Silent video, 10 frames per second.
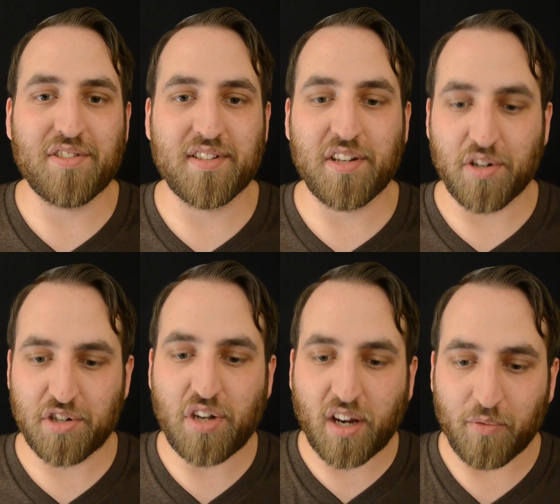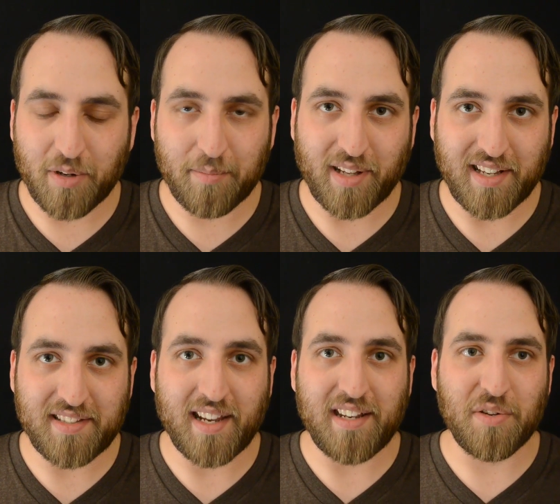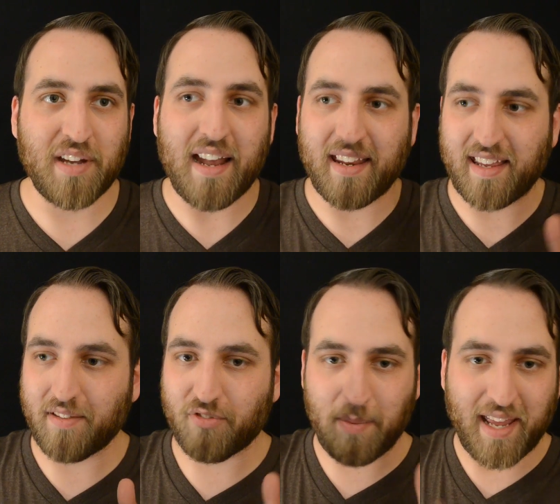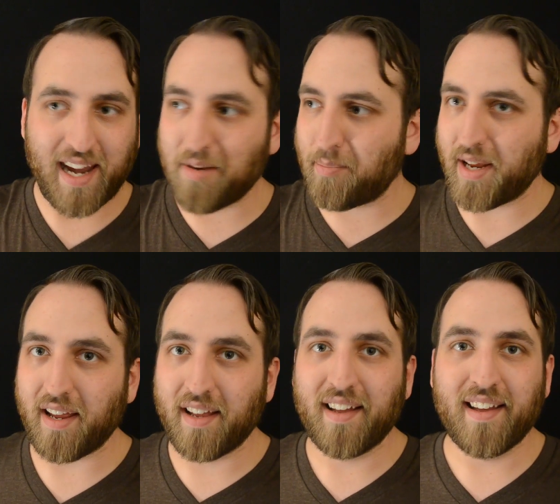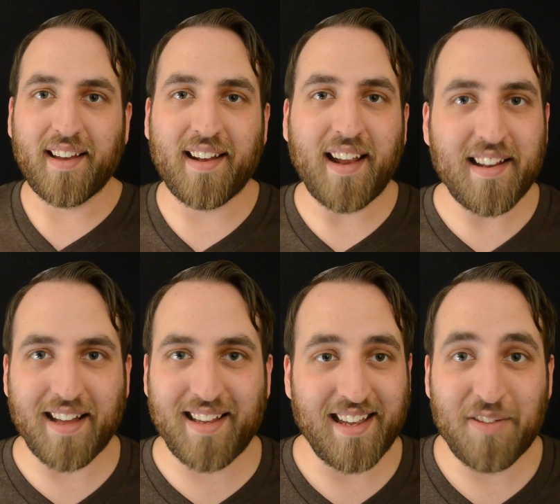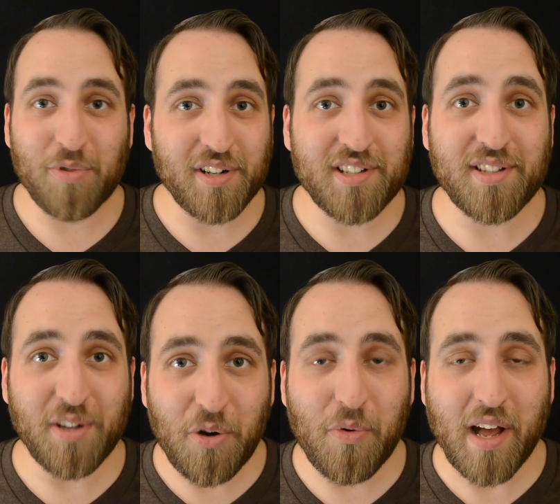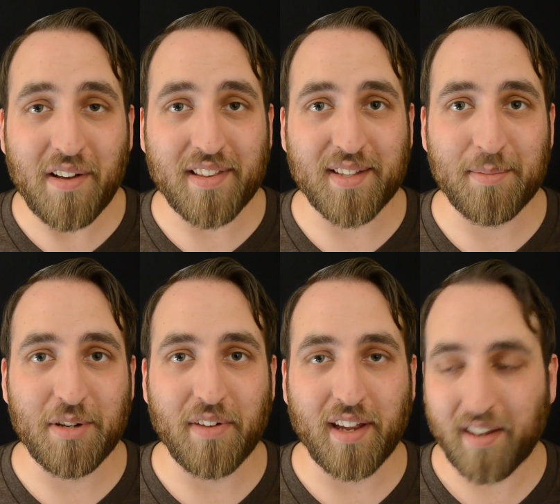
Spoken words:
Just you're stuck in one place and you gotta get from A to B. And it worked so well in this movie.